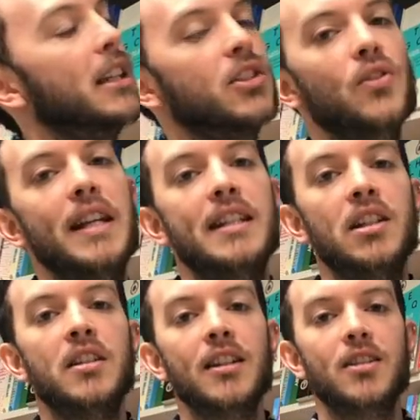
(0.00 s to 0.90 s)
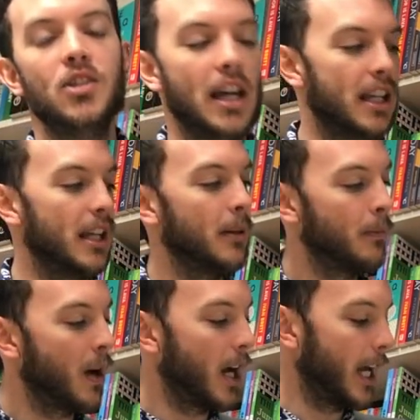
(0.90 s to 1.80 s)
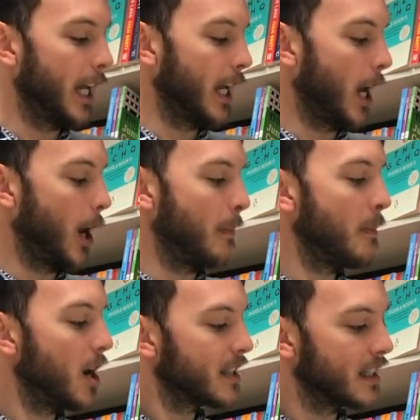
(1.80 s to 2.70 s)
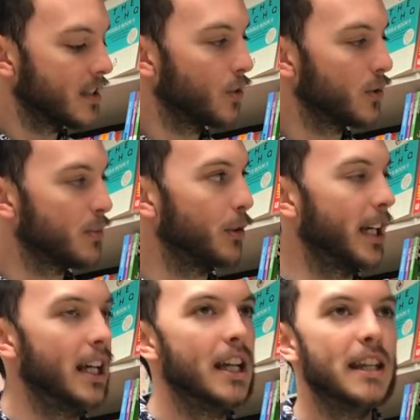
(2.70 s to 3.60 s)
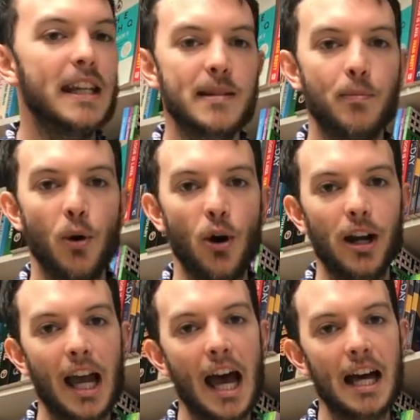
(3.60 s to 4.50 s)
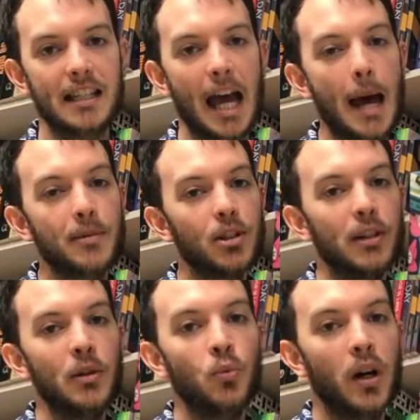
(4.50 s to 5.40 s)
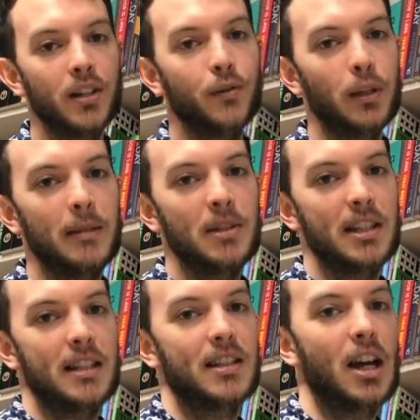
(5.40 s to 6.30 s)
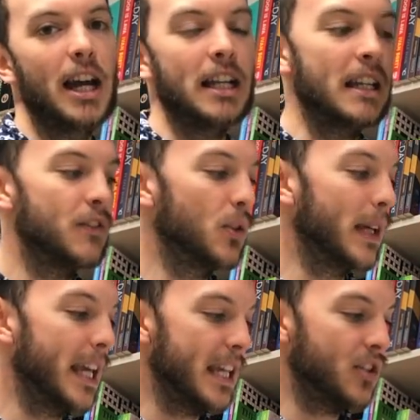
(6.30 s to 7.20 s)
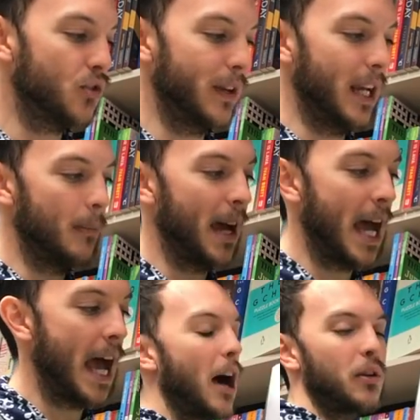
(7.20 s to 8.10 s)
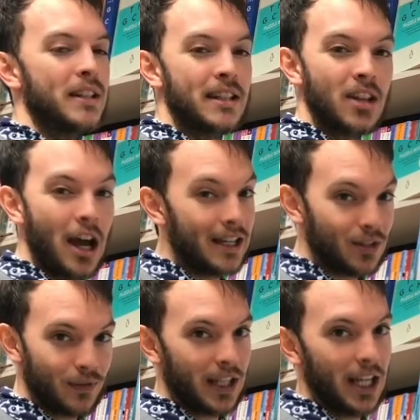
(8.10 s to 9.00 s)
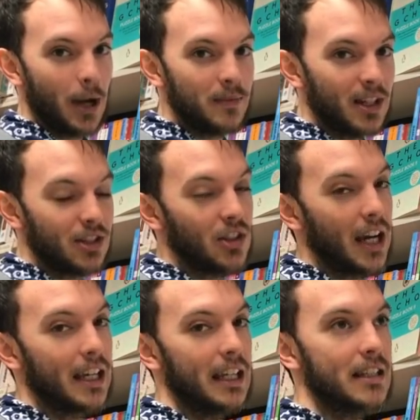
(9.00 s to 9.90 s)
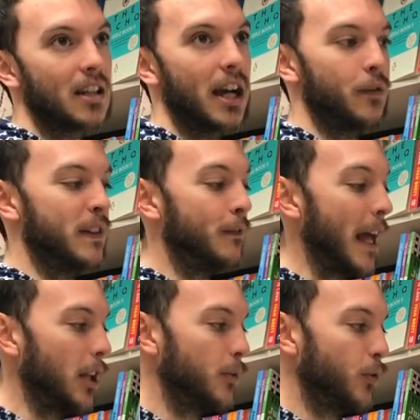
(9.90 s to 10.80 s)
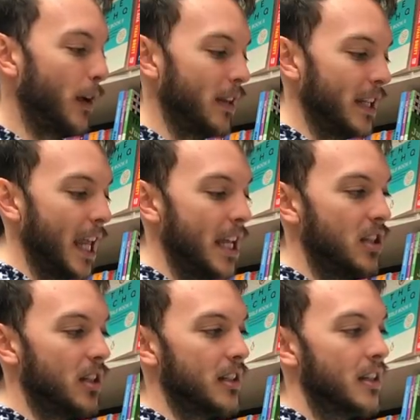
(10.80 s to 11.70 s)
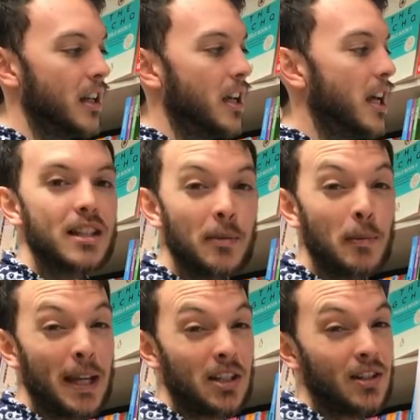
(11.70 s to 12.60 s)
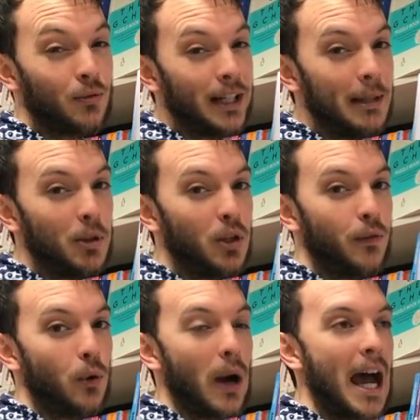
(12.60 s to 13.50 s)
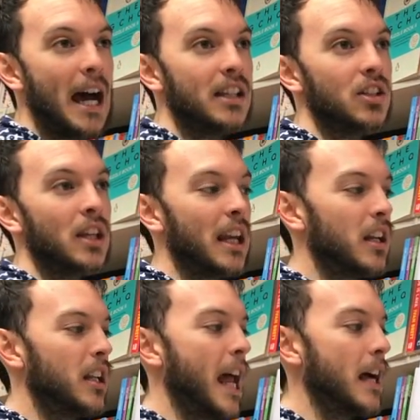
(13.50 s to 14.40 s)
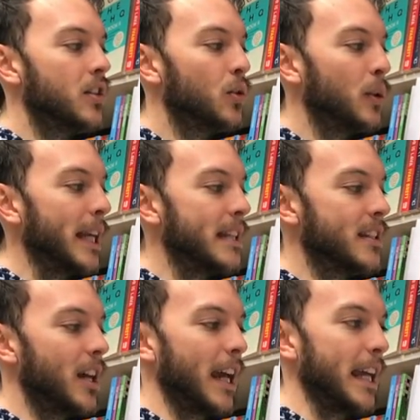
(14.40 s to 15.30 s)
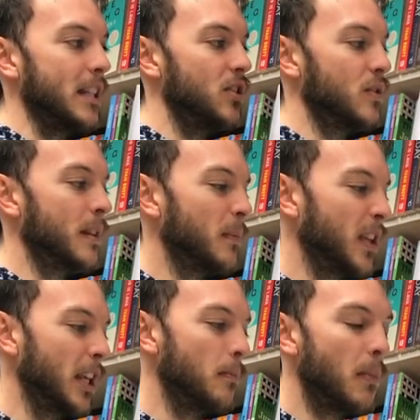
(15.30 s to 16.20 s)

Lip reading: illustrated Dust Jacket by Martin Salisbury. This book has absolutely wonderful images inside and gives you a history about how the designs of the dust jackets kind of developed throughout the ages. Some of the pictures are really beautiful and you get an actual insight into something you